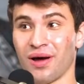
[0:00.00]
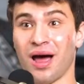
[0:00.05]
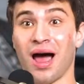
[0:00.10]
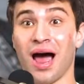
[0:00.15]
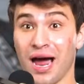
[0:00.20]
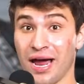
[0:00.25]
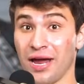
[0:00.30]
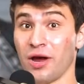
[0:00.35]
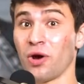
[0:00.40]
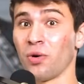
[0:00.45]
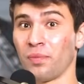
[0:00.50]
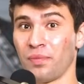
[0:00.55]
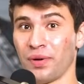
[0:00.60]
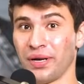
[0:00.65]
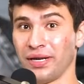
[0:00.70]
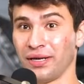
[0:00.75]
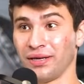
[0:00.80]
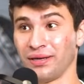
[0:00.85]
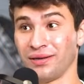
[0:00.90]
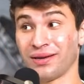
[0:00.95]
eye
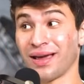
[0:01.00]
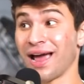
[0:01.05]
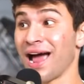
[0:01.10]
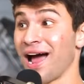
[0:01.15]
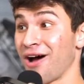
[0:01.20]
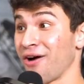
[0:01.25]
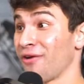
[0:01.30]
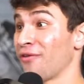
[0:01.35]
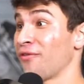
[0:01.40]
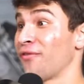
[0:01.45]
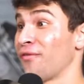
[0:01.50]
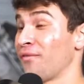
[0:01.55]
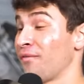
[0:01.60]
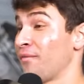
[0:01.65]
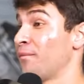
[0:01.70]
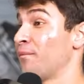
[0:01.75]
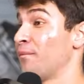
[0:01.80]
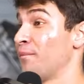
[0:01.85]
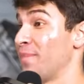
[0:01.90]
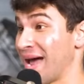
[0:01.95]
opening how
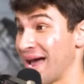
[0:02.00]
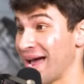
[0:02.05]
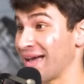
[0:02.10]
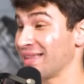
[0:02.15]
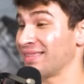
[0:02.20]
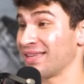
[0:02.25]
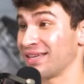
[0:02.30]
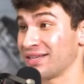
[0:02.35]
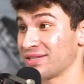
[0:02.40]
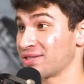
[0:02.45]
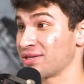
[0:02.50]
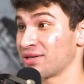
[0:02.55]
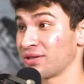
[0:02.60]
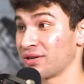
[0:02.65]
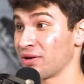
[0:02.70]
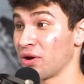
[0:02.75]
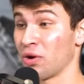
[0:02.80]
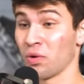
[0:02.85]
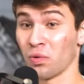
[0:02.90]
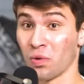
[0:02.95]
bad things can
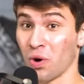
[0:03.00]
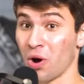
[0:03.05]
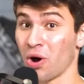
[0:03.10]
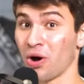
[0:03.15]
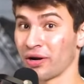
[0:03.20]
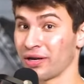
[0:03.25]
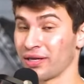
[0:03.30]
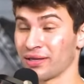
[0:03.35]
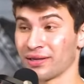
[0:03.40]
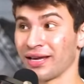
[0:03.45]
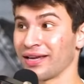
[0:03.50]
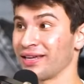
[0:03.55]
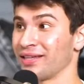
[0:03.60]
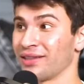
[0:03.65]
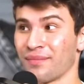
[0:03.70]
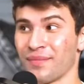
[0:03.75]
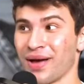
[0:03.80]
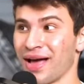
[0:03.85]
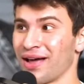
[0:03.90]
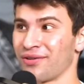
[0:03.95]
go wrong in like in the
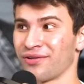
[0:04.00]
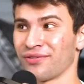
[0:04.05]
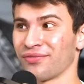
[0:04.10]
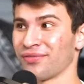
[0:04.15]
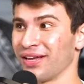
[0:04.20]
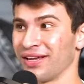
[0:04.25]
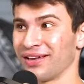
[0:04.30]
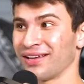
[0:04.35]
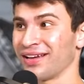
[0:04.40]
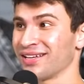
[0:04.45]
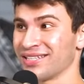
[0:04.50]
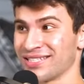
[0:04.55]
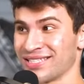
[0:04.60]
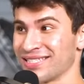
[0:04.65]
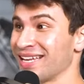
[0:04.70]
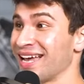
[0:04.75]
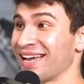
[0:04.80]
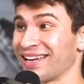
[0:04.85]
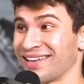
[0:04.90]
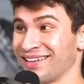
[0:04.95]
matter of like a
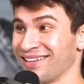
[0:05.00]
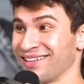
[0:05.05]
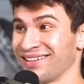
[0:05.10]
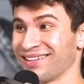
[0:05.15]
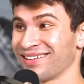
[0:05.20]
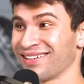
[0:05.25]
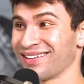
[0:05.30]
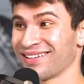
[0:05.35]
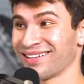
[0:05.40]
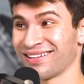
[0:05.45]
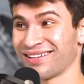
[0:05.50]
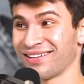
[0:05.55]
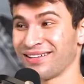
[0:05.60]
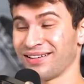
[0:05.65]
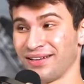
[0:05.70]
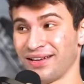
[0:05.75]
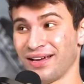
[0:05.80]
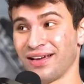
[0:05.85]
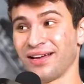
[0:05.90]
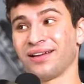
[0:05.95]
second. Yeah, damn.
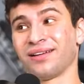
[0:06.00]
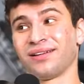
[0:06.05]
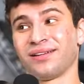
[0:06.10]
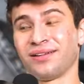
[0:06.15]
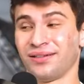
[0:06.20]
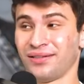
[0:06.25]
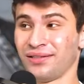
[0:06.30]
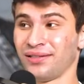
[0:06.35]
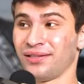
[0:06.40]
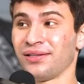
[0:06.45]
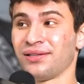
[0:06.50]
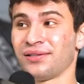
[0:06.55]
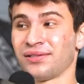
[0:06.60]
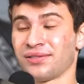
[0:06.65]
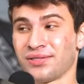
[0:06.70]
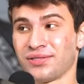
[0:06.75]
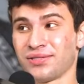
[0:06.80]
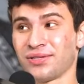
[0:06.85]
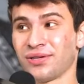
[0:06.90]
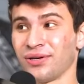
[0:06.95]
Yeah.
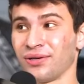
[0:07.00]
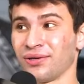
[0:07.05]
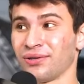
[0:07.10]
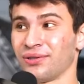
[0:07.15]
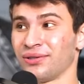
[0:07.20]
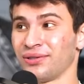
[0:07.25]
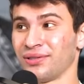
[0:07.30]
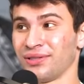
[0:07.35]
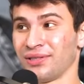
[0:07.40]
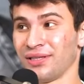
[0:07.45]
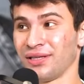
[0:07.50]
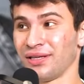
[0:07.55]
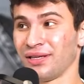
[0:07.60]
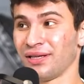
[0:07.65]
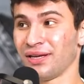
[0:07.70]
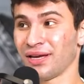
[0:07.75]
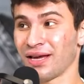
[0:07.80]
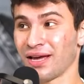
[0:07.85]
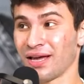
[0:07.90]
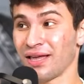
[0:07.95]
So
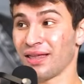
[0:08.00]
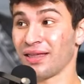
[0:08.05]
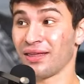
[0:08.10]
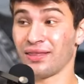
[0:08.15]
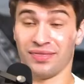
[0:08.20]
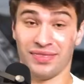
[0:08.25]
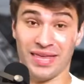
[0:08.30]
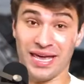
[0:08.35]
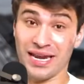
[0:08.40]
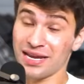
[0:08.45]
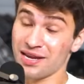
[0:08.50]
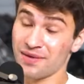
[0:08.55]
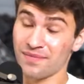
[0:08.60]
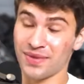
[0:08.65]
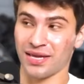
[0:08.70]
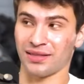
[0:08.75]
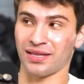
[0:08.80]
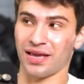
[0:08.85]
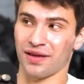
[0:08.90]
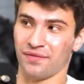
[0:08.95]
yeah. Then he
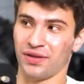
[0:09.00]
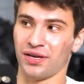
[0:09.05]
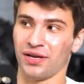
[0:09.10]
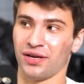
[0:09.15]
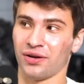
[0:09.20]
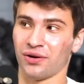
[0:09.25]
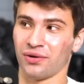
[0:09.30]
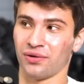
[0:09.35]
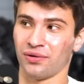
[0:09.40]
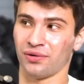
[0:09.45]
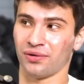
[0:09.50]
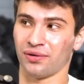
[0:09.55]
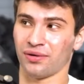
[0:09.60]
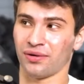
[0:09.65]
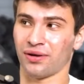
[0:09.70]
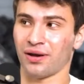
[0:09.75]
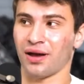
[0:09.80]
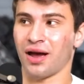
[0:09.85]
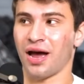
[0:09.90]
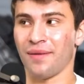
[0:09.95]
made that video.
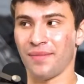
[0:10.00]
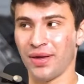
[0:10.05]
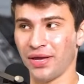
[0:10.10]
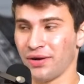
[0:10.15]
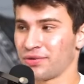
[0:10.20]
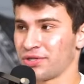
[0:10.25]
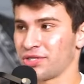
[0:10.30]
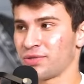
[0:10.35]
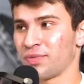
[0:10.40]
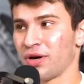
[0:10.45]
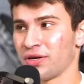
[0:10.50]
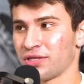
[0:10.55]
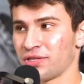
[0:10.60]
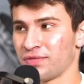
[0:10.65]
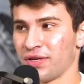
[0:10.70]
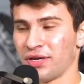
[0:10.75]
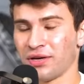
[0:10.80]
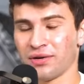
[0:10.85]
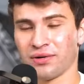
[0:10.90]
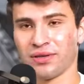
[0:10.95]
I made a response
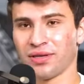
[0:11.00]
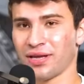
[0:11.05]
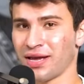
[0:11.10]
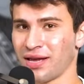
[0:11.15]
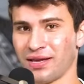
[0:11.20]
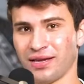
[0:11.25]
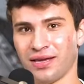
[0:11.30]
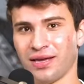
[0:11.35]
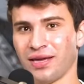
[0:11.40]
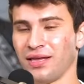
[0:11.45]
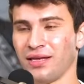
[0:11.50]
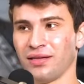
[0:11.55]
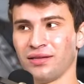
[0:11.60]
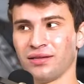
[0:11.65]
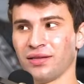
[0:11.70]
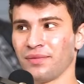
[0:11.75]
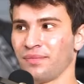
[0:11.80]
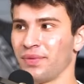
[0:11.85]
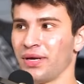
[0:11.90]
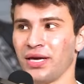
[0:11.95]
video to that, and
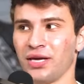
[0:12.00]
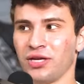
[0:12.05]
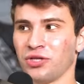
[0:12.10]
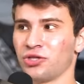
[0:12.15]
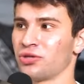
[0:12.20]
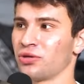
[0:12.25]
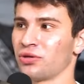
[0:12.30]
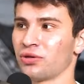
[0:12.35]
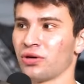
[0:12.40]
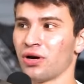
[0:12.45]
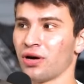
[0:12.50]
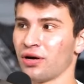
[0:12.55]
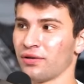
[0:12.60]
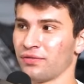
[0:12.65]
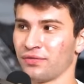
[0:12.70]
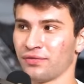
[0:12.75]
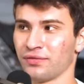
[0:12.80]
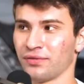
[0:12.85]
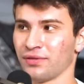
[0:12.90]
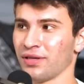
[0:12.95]
the page took
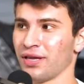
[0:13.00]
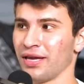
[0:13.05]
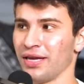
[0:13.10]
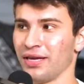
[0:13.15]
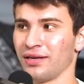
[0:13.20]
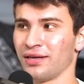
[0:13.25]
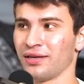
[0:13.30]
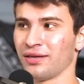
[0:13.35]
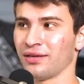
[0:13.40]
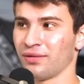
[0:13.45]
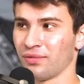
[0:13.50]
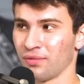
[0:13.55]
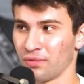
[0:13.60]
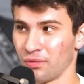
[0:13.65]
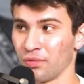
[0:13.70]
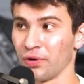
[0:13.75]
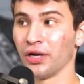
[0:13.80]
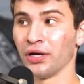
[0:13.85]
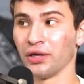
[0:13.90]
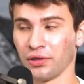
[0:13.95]
off. Like yeah.
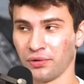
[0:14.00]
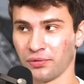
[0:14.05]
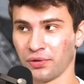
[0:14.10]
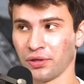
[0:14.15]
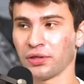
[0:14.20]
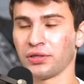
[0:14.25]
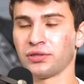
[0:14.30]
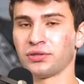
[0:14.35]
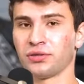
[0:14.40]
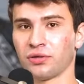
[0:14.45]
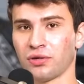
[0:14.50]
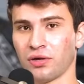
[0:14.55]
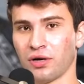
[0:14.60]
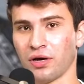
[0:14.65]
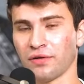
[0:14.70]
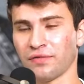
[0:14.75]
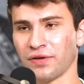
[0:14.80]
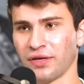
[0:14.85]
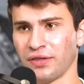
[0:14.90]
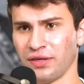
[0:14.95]
really, really took
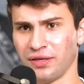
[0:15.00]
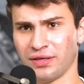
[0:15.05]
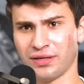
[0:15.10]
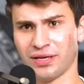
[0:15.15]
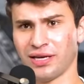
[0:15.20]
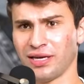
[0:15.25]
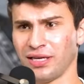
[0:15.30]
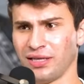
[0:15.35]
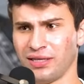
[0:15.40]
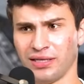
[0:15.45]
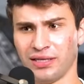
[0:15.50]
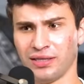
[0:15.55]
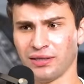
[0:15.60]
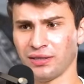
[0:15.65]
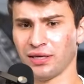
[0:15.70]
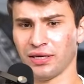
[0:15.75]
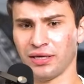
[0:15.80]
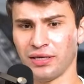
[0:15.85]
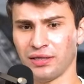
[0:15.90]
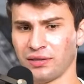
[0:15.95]
off. I think I had hit
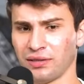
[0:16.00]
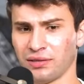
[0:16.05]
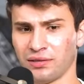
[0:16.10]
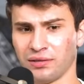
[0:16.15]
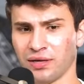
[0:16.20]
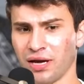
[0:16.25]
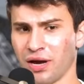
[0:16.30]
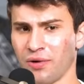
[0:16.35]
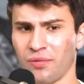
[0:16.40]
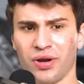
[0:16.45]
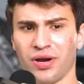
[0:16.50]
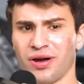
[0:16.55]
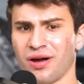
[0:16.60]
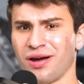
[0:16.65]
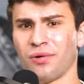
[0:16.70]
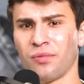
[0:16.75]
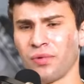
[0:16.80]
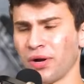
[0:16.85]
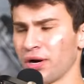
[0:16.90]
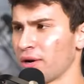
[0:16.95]
like I went
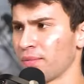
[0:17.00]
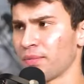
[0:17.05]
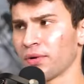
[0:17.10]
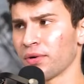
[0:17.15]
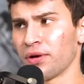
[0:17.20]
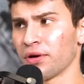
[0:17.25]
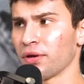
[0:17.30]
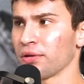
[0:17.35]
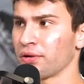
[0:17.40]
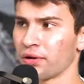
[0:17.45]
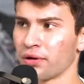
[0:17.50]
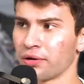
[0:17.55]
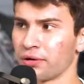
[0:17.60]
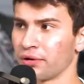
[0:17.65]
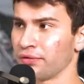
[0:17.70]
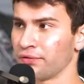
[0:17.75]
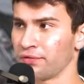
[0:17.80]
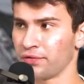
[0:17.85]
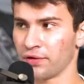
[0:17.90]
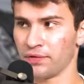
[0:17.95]
I went up another
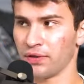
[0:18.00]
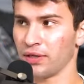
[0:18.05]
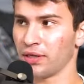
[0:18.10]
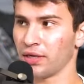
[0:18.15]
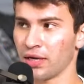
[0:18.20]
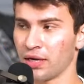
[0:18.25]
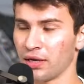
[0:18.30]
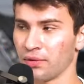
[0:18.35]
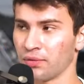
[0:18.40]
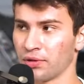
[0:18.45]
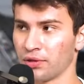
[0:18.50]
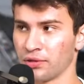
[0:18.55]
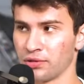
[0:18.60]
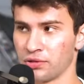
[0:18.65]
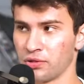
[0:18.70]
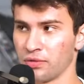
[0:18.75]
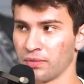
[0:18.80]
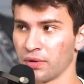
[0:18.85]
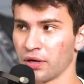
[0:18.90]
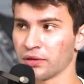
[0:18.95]
150k within
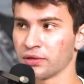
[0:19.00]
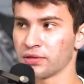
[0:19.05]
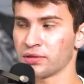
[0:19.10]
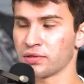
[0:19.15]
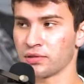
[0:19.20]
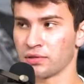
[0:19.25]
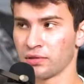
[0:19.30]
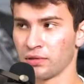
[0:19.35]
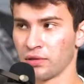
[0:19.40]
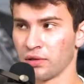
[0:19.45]
two months.